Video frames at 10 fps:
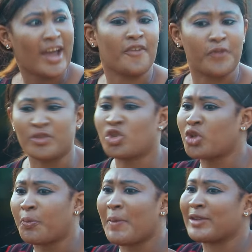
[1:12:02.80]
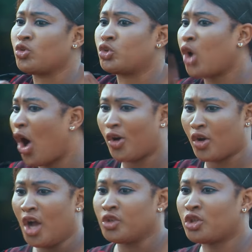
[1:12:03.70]
What kind of question? You just open mouth, you talk.
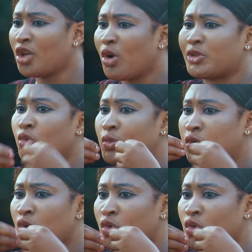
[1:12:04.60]
It's a question. You don't know what you